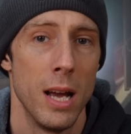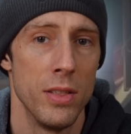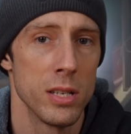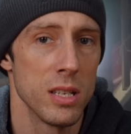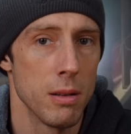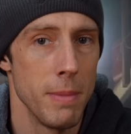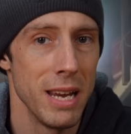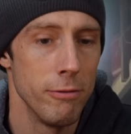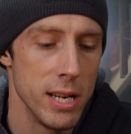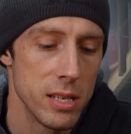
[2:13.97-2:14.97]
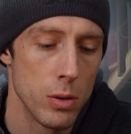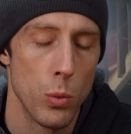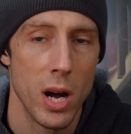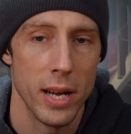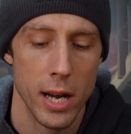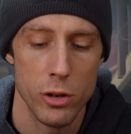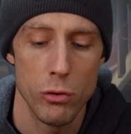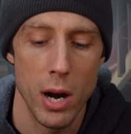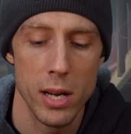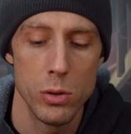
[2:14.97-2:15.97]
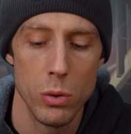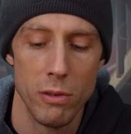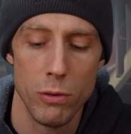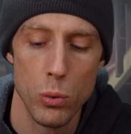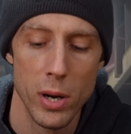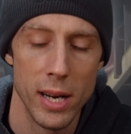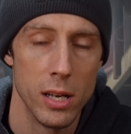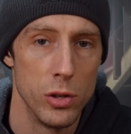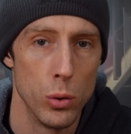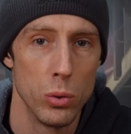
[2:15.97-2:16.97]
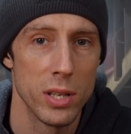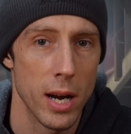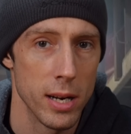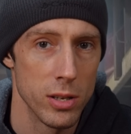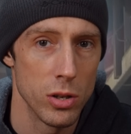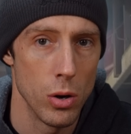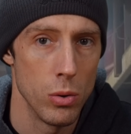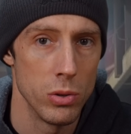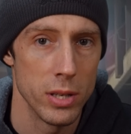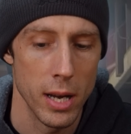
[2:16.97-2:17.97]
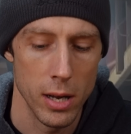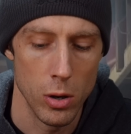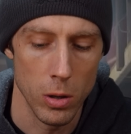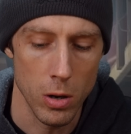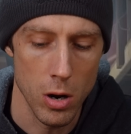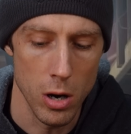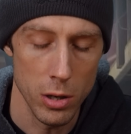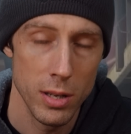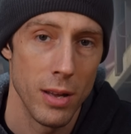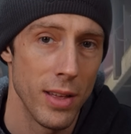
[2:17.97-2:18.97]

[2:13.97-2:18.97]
And this is the main reason why I try to avoid dual-sided stones at all costs.